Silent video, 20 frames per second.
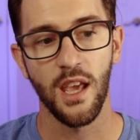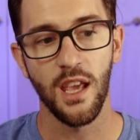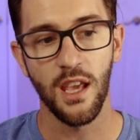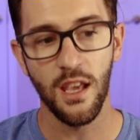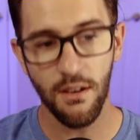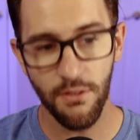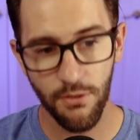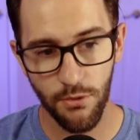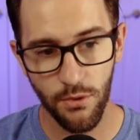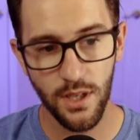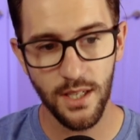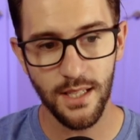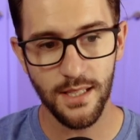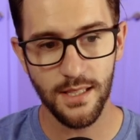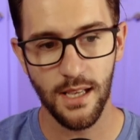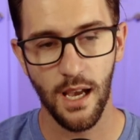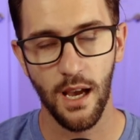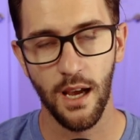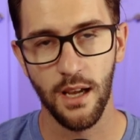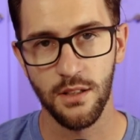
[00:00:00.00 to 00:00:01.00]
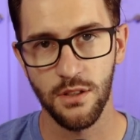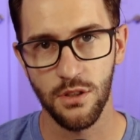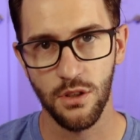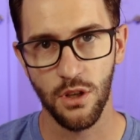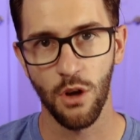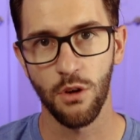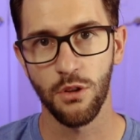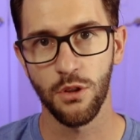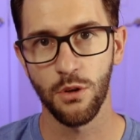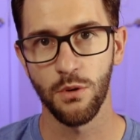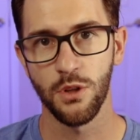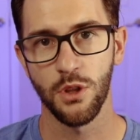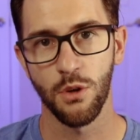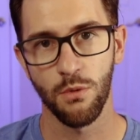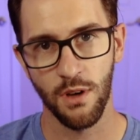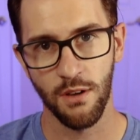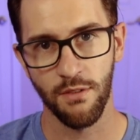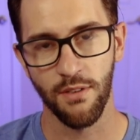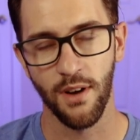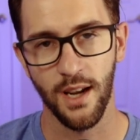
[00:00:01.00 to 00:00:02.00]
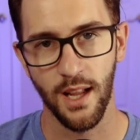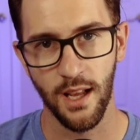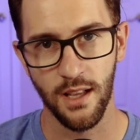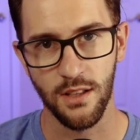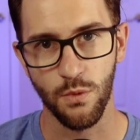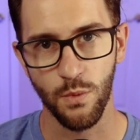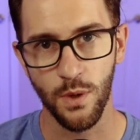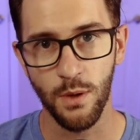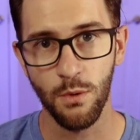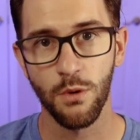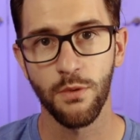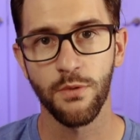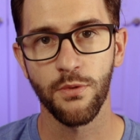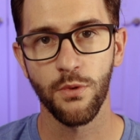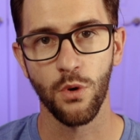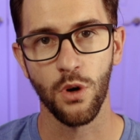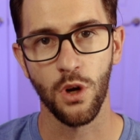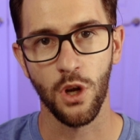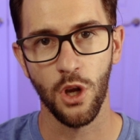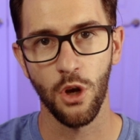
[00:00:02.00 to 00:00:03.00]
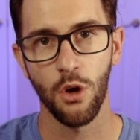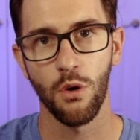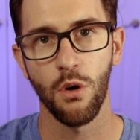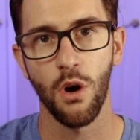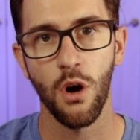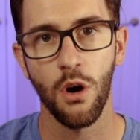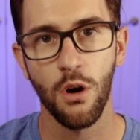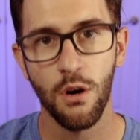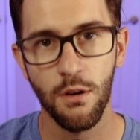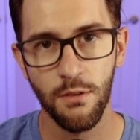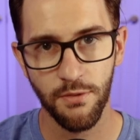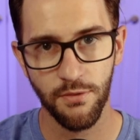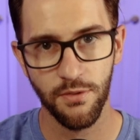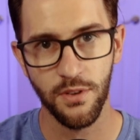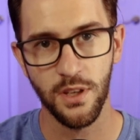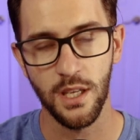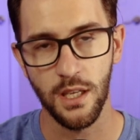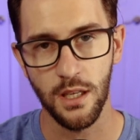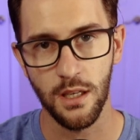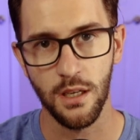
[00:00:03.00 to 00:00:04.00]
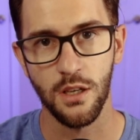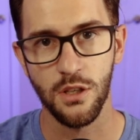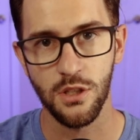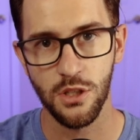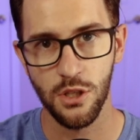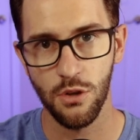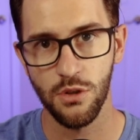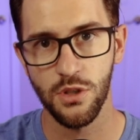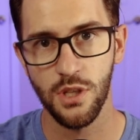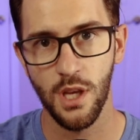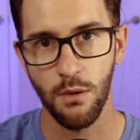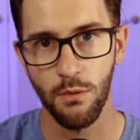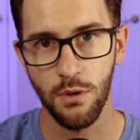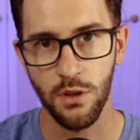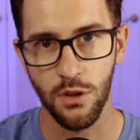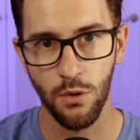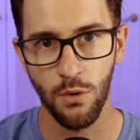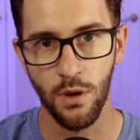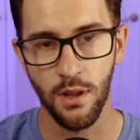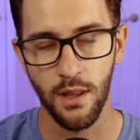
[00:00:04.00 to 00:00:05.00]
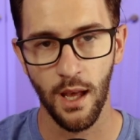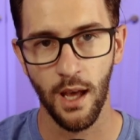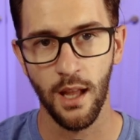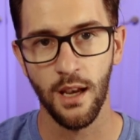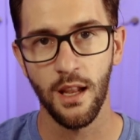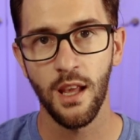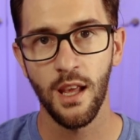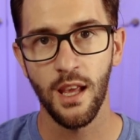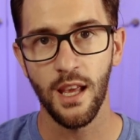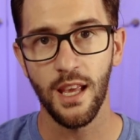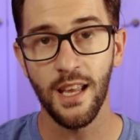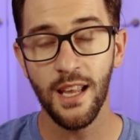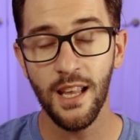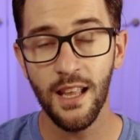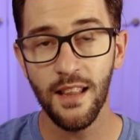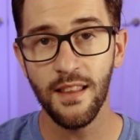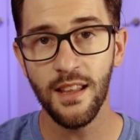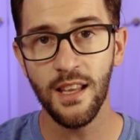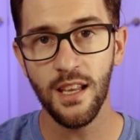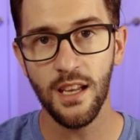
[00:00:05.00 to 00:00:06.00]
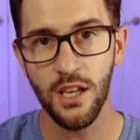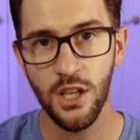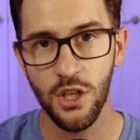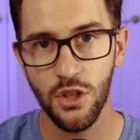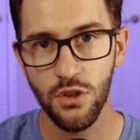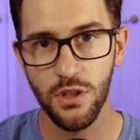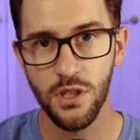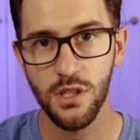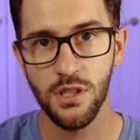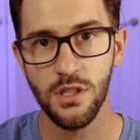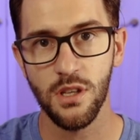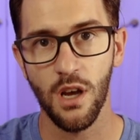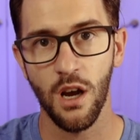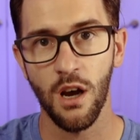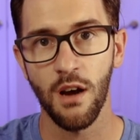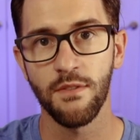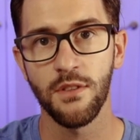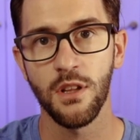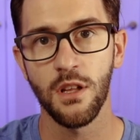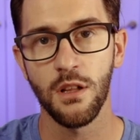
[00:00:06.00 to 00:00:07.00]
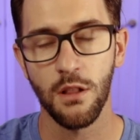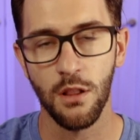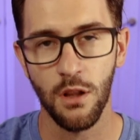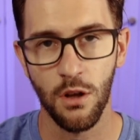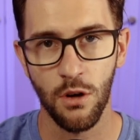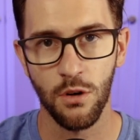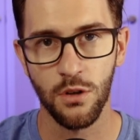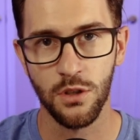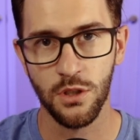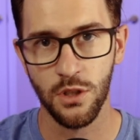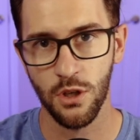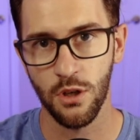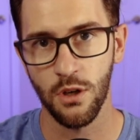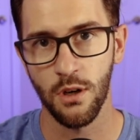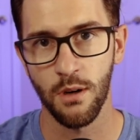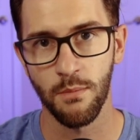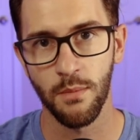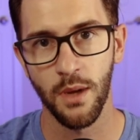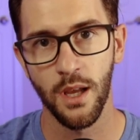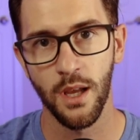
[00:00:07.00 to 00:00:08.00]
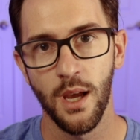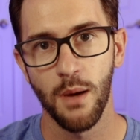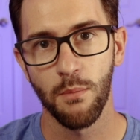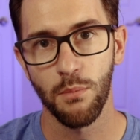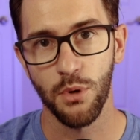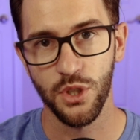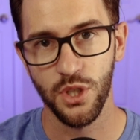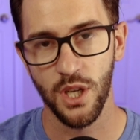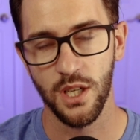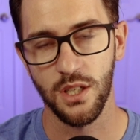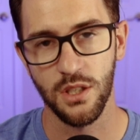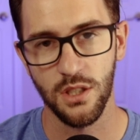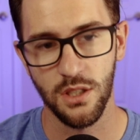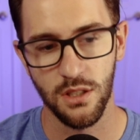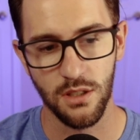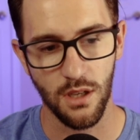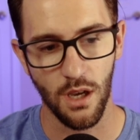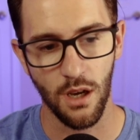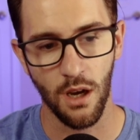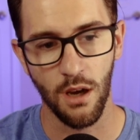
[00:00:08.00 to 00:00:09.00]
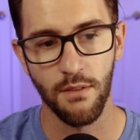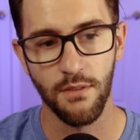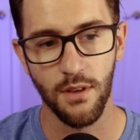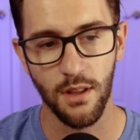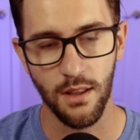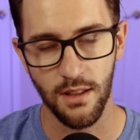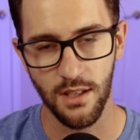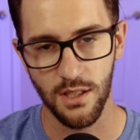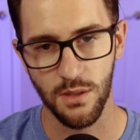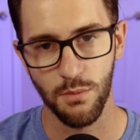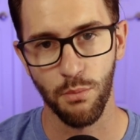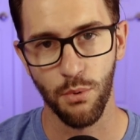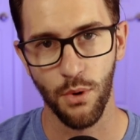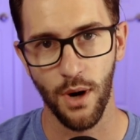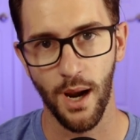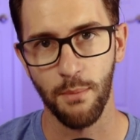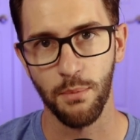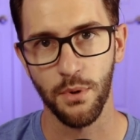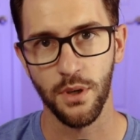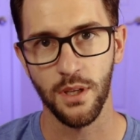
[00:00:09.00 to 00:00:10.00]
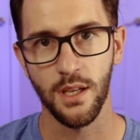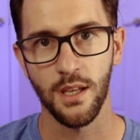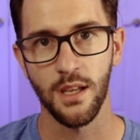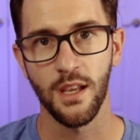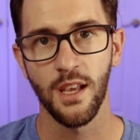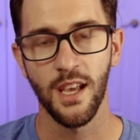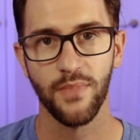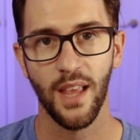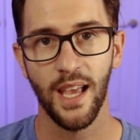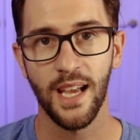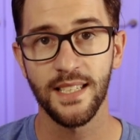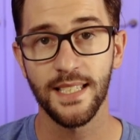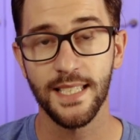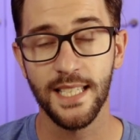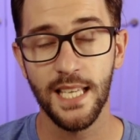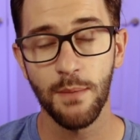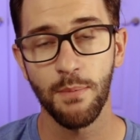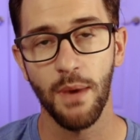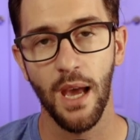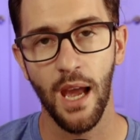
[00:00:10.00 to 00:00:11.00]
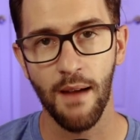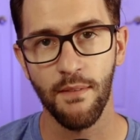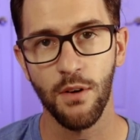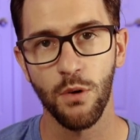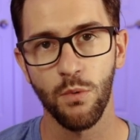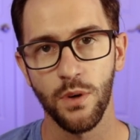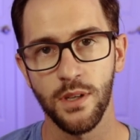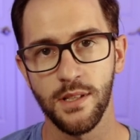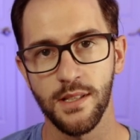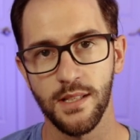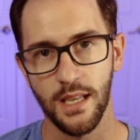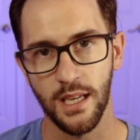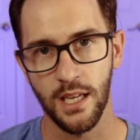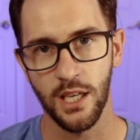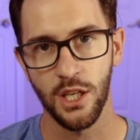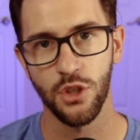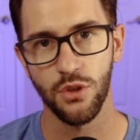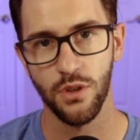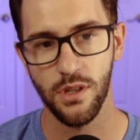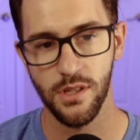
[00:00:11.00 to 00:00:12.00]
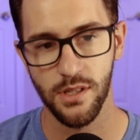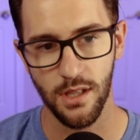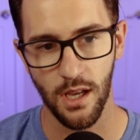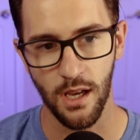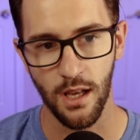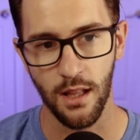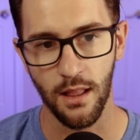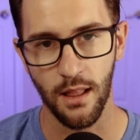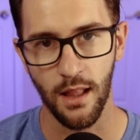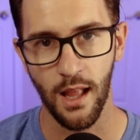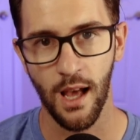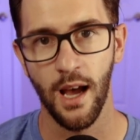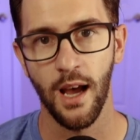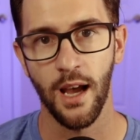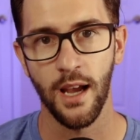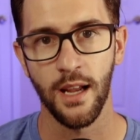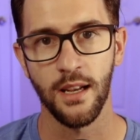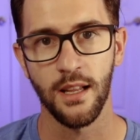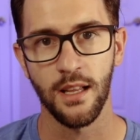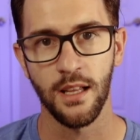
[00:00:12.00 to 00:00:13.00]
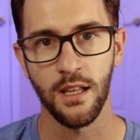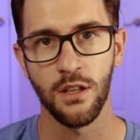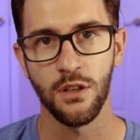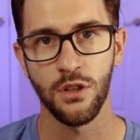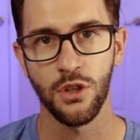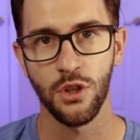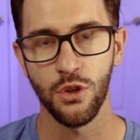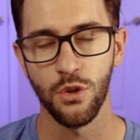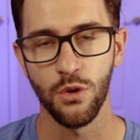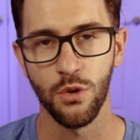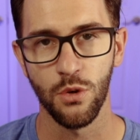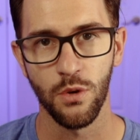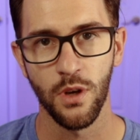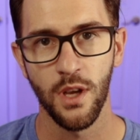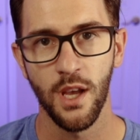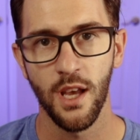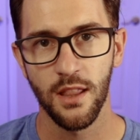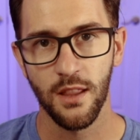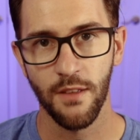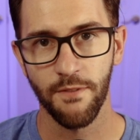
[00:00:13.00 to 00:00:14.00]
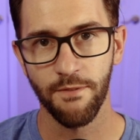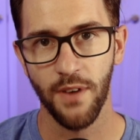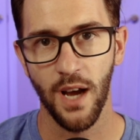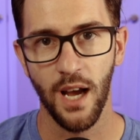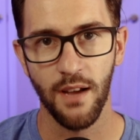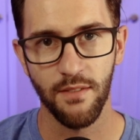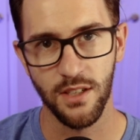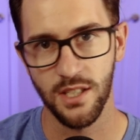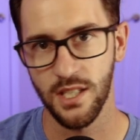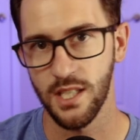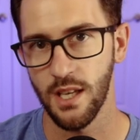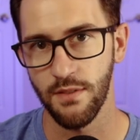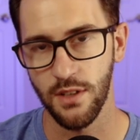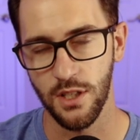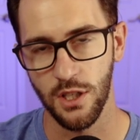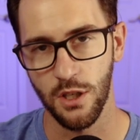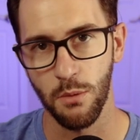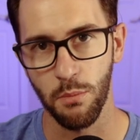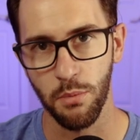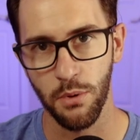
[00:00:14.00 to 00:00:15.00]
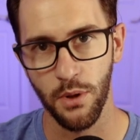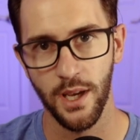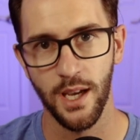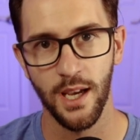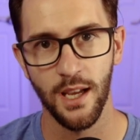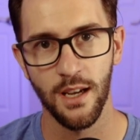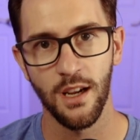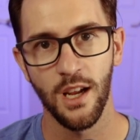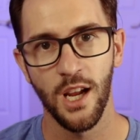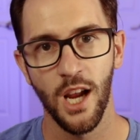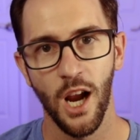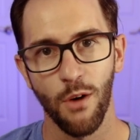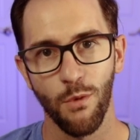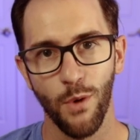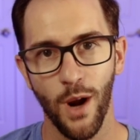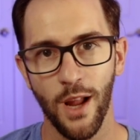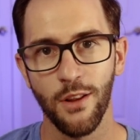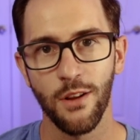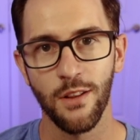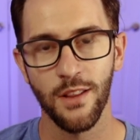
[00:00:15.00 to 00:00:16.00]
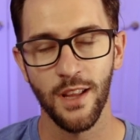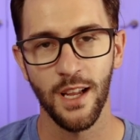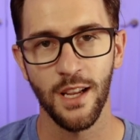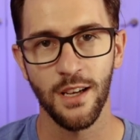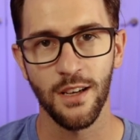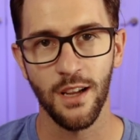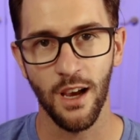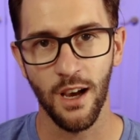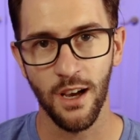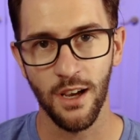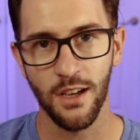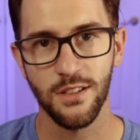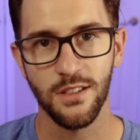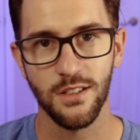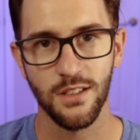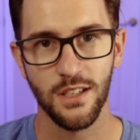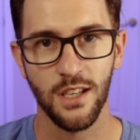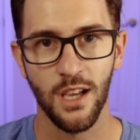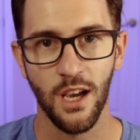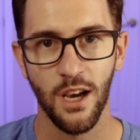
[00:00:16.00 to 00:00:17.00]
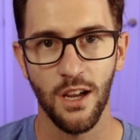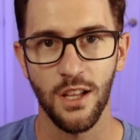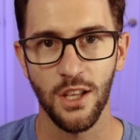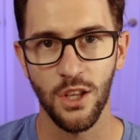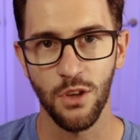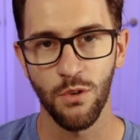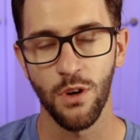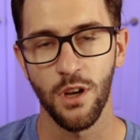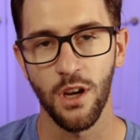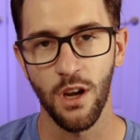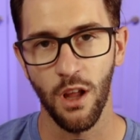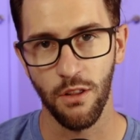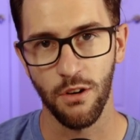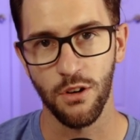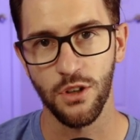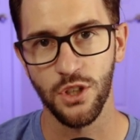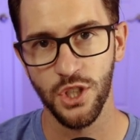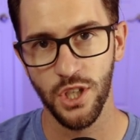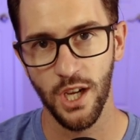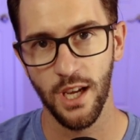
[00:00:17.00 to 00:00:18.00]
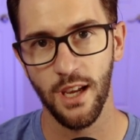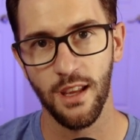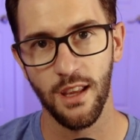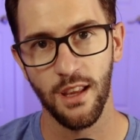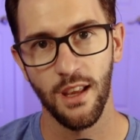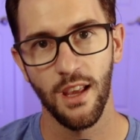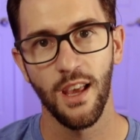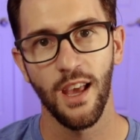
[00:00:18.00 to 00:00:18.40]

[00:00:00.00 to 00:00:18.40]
If we decide to go through with the refinance, we will forego our fee associated with doing that in the interest of the long-term projections of this property and to keep everyone's interest aligned into the 5 to 7 year plan rather than us cutting you another check